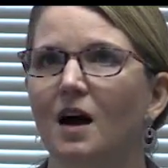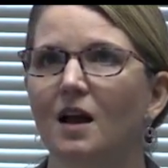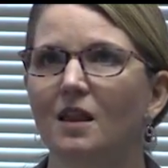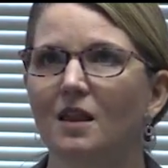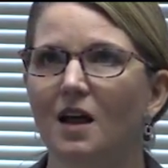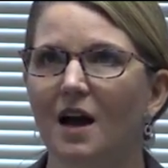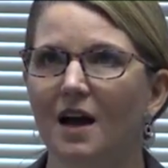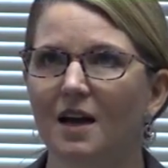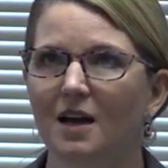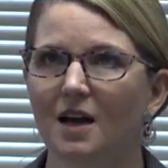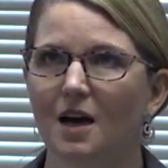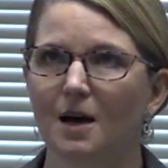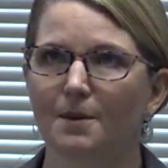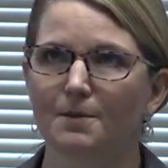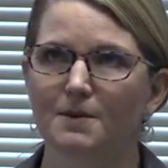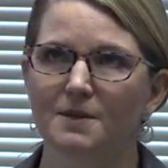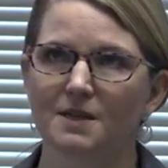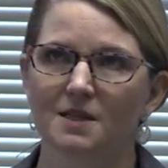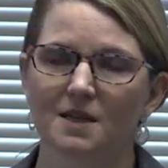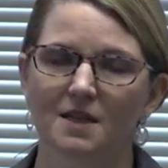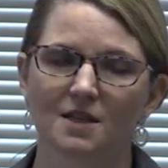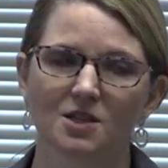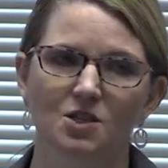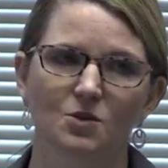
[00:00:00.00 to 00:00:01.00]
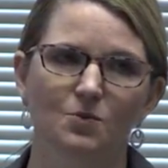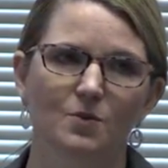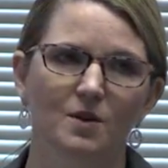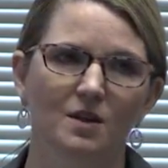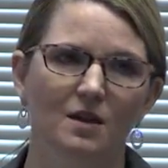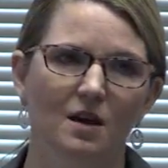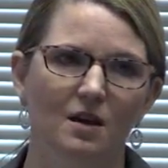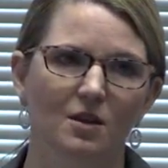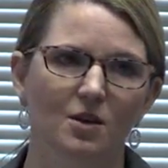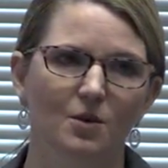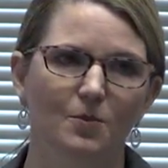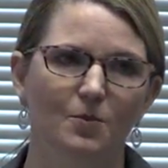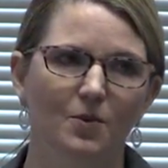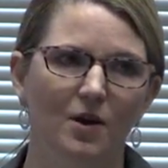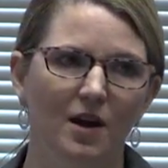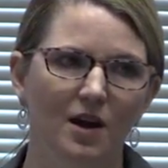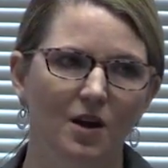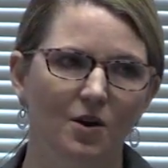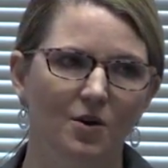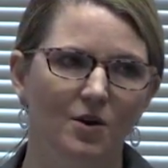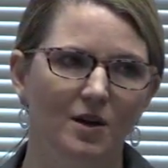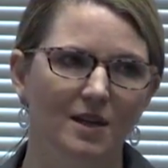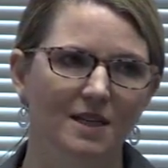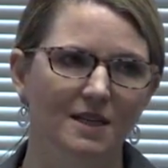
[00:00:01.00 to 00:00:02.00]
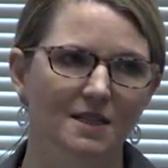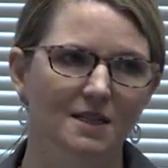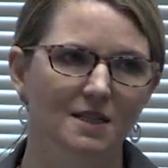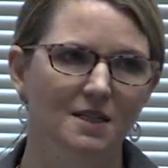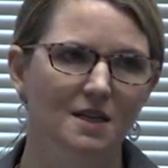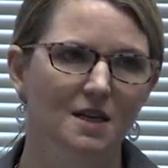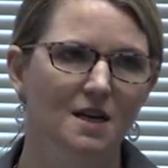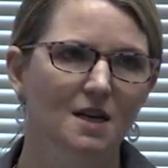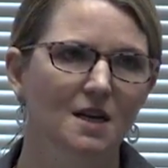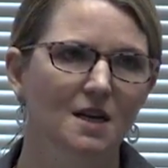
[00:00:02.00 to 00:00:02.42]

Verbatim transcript: Align compensation with other priorities,